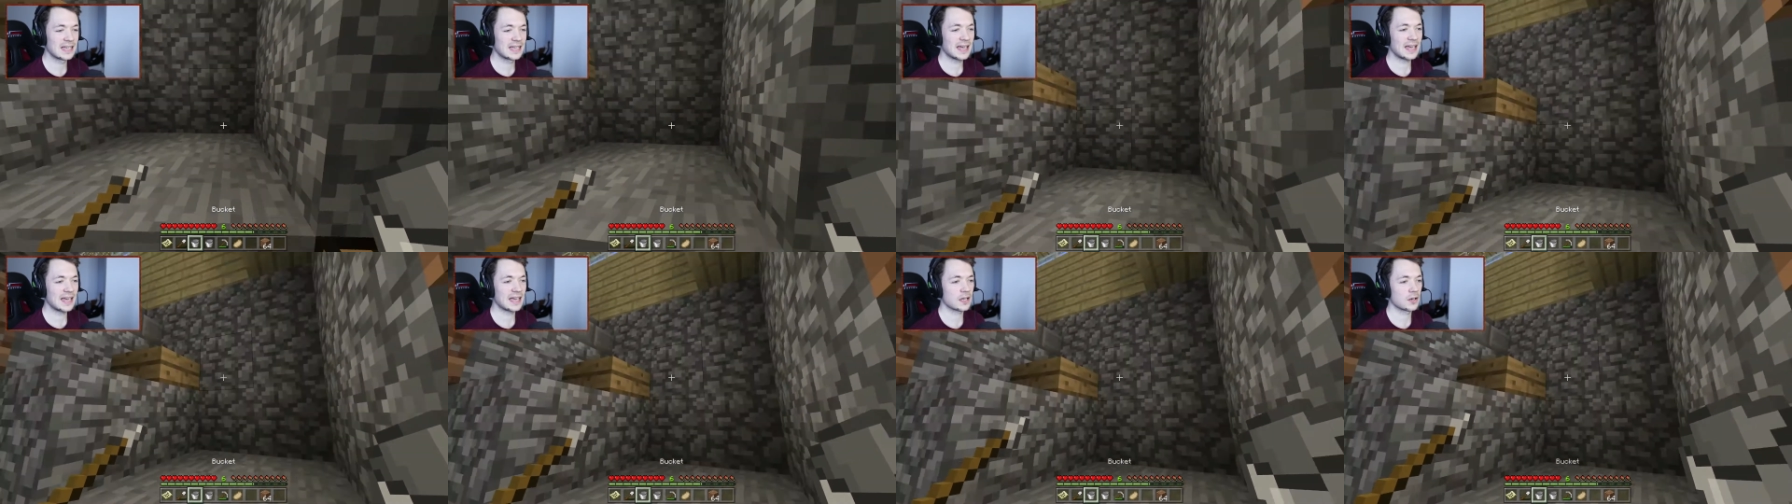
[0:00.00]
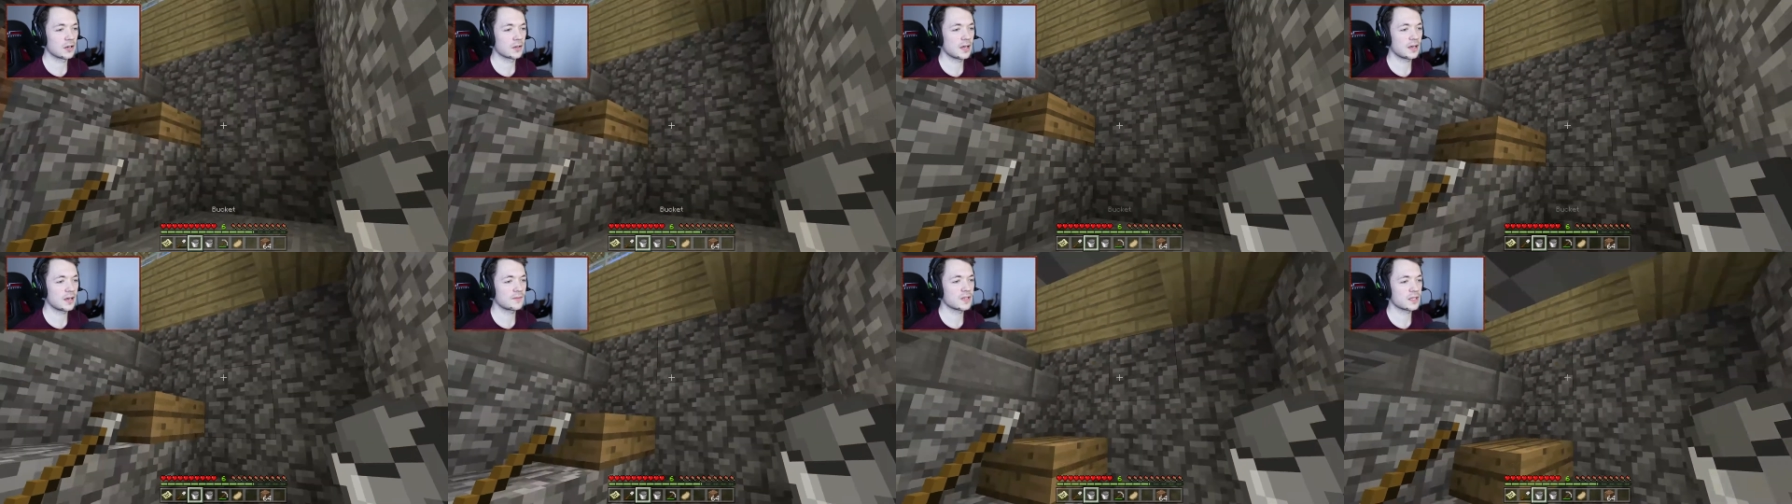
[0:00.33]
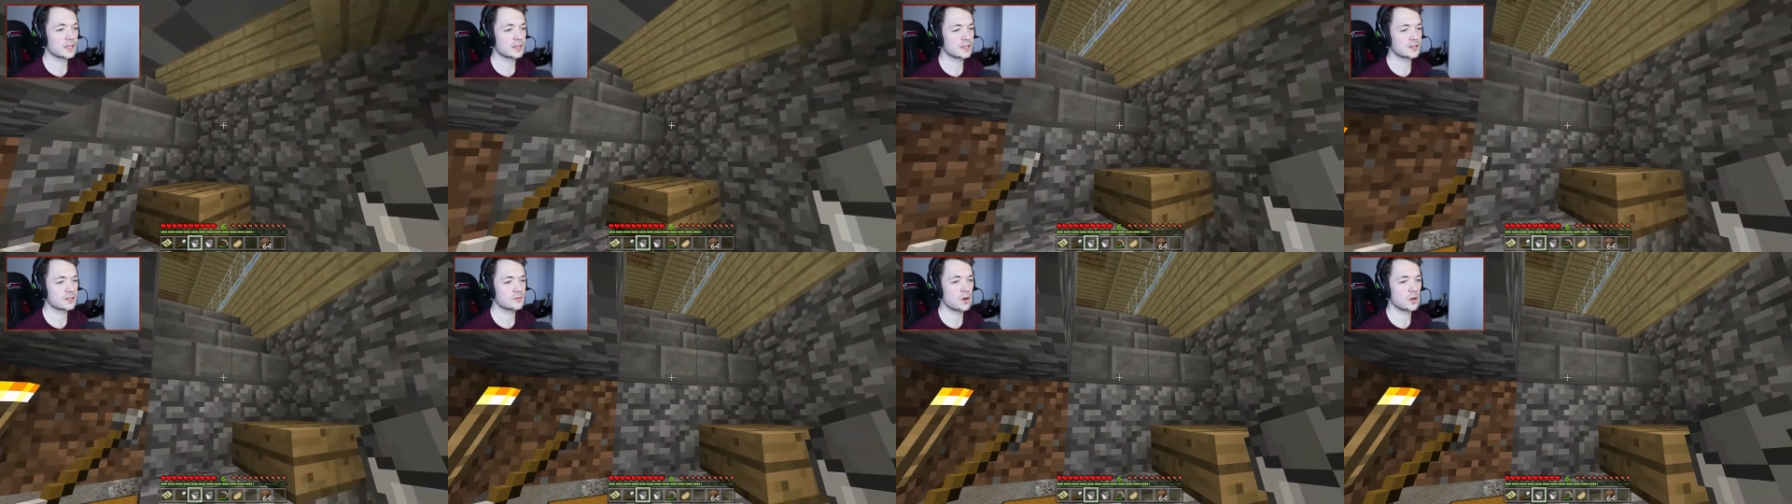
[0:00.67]
hang on, I've
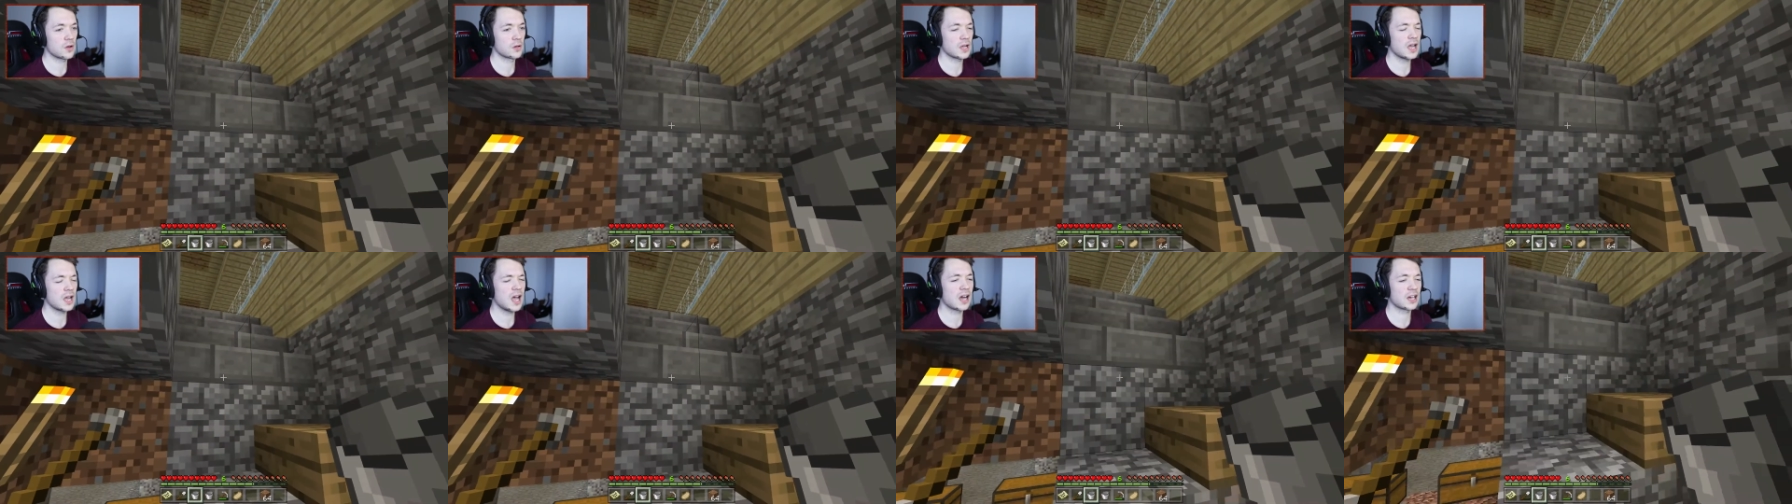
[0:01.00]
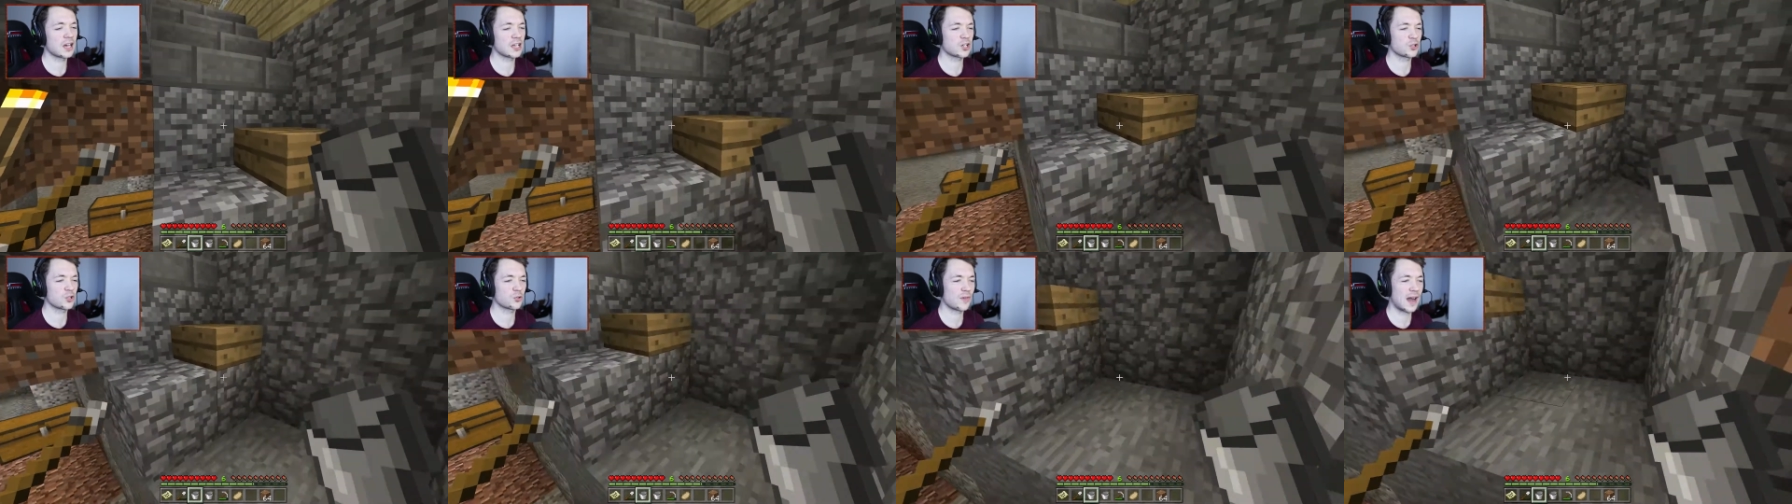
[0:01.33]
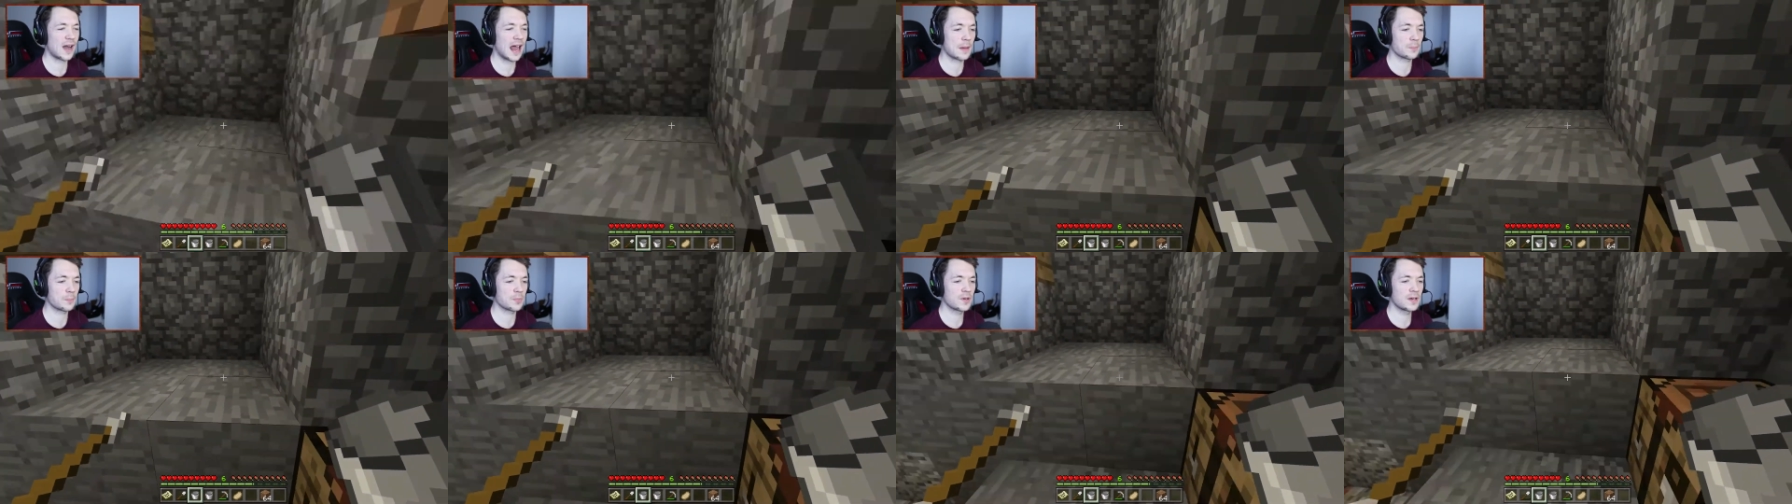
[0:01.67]
done this wrong. Ah,
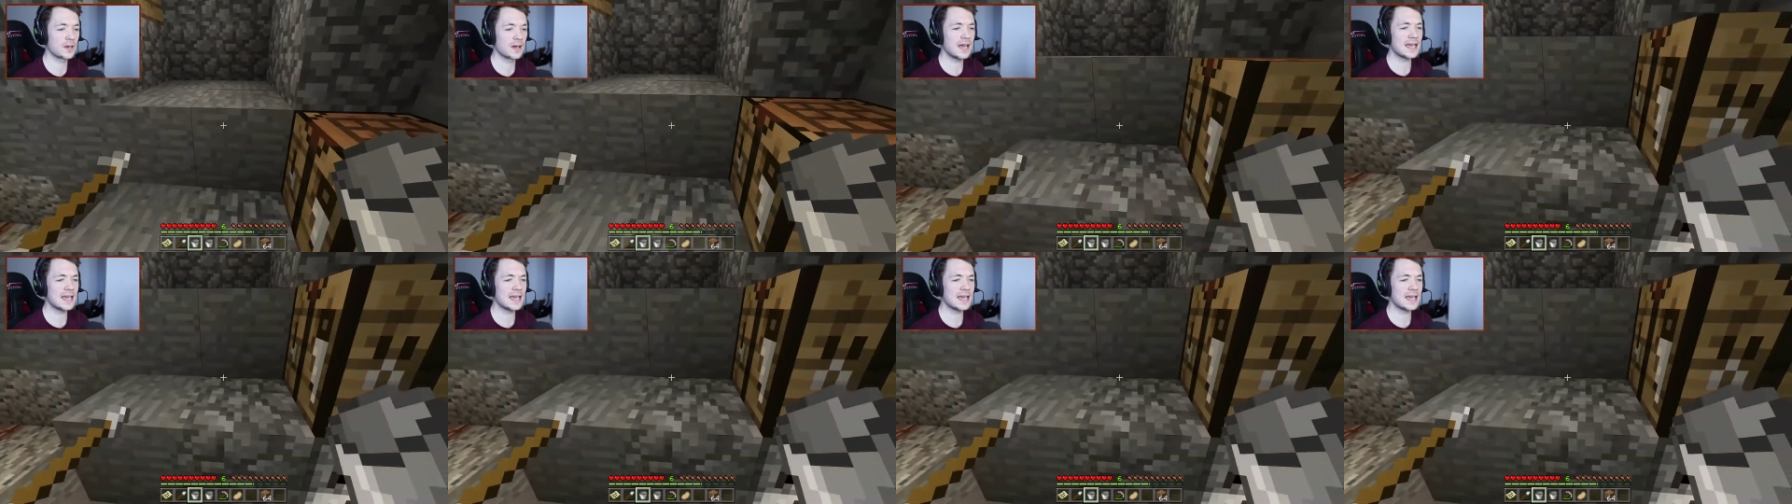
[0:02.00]
crap.